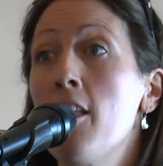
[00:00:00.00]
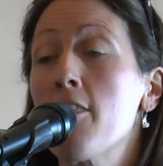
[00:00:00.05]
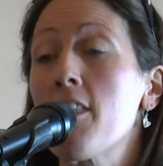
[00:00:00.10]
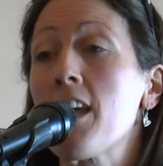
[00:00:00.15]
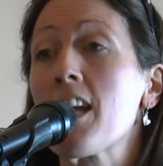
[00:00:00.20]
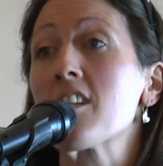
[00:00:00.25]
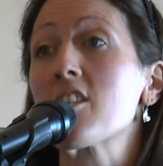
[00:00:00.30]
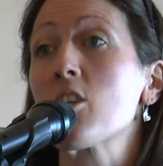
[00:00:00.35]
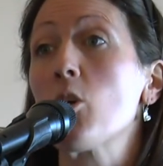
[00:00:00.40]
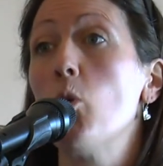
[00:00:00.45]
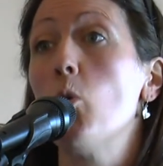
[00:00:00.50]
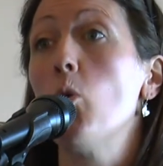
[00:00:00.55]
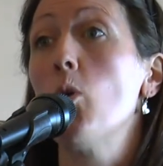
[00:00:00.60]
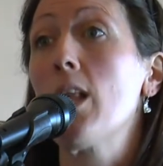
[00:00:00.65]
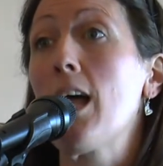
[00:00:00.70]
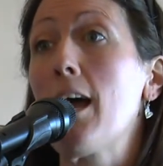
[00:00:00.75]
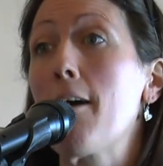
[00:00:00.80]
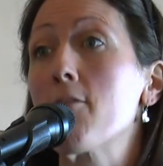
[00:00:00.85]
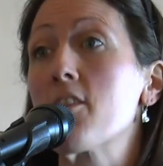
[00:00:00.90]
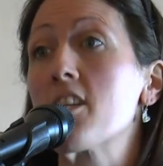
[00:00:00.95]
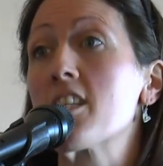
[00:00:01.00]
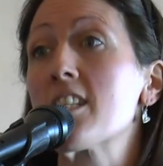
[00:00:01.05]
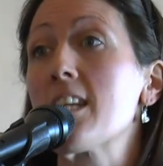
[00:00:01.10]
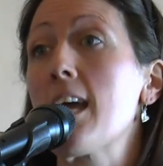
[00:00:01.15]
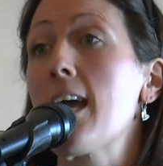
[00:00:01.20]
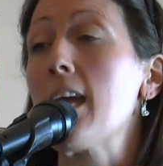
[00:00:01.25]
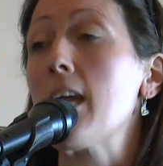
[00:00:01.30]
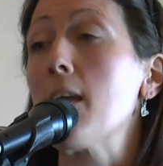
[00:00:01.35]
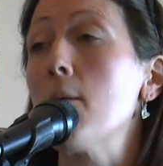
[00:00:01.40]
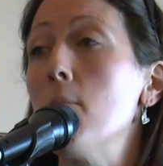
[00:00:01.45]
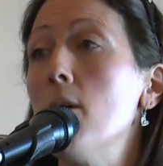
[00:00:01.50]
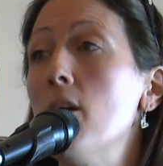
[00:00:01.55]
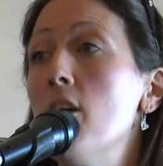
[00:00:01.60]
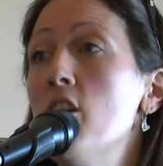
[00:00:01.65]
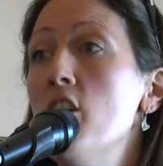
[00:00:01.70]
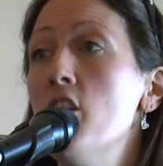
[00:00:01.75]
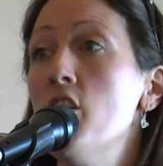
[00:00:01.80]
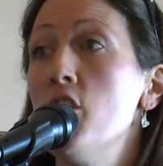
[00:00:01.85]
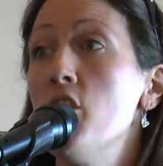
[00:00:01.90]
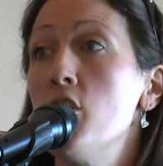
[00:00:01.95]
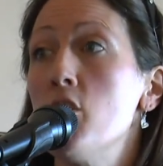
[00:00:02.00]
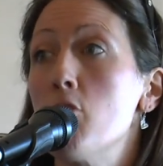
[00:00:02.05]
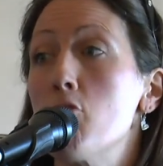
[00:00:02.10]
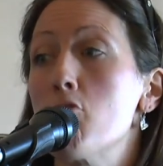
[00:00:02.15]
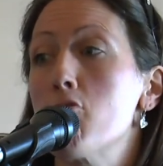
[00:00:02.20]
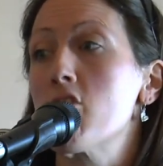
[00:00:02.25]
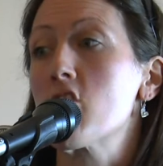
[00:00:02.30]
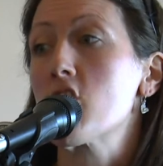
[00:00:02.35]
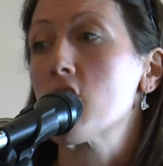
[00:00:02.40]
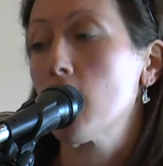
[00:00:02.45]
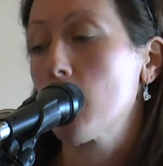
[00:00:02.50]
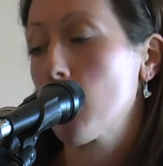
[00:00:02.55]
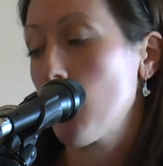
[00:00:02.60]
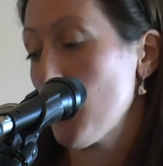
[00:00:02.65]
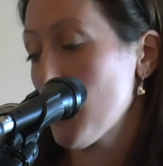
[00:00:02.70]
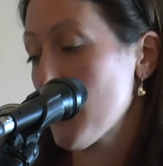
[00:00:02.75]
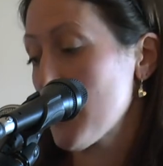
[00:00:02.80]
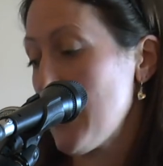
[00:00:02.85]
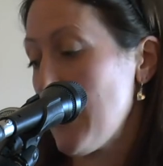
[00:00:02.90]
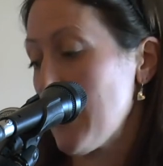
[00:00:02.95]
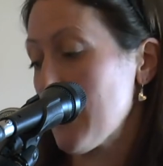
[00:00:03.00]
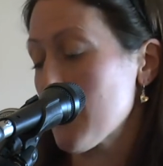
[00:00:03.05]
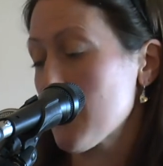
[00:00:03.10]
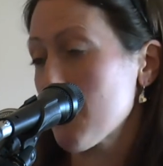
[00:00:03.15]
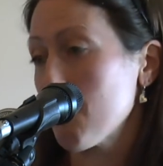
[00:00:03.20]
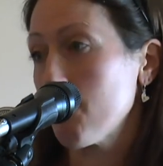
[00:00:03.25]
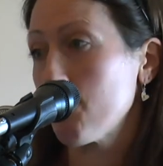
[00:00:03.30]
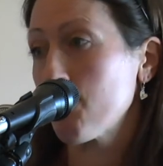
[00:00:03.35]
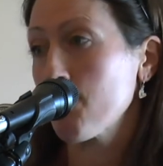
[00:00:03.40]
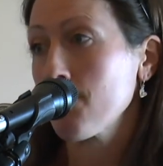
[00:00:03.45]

things that all have the same nutritional content.